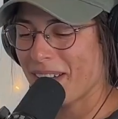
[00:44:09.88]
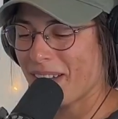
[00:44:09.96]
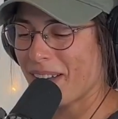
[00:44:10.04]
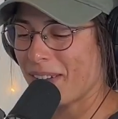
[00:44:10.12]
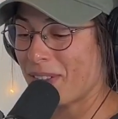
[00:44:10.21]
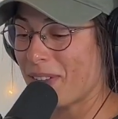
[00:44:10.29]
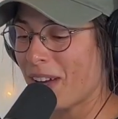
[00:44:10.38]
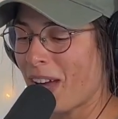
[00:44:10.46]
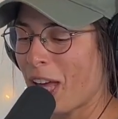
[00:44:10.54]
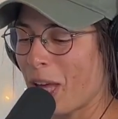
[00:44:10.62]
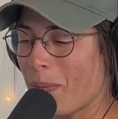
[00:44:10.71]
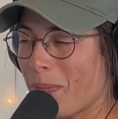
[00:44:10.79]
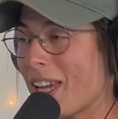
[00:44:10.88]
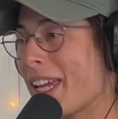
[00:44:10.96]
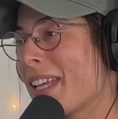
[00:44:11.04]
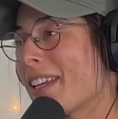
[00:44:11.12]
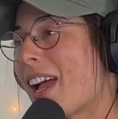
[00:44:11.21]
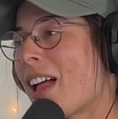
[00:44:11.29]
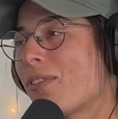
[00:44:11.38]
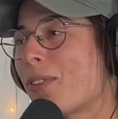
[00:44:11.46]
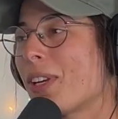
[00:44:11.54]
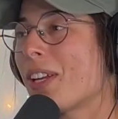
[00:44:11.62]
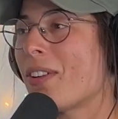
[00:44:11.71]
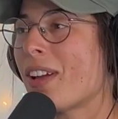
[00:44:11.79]
In
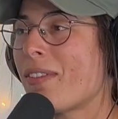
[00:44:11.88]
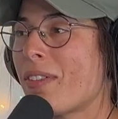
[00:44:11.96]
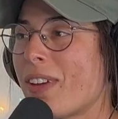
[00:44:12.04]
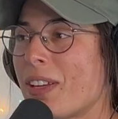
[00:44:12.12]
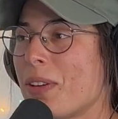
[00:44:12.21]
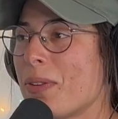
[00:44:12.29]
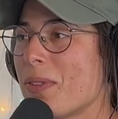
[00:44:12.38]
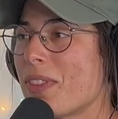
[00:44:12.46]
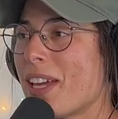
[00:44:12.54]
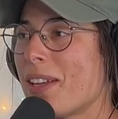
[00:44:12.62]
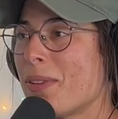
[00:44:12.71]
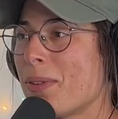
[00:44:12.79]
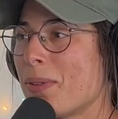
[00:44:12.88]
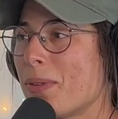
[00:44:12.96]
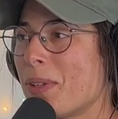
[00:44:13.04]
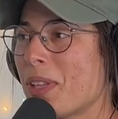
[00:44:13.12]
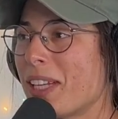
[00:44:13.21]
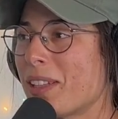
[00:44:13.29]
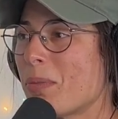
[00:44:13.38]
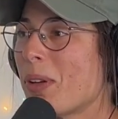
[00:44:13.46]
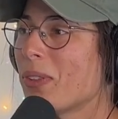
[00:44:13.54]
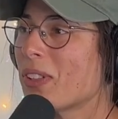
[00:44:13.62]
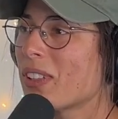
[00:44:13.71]
California, do you have a venue that you like the most?